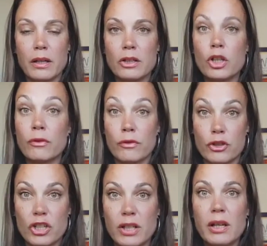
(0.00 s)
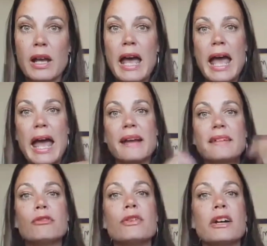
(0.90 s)
conversion as a
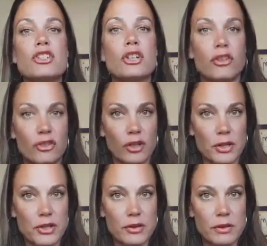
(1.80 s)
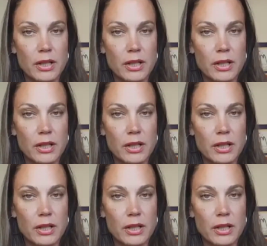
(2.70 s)
fresh start.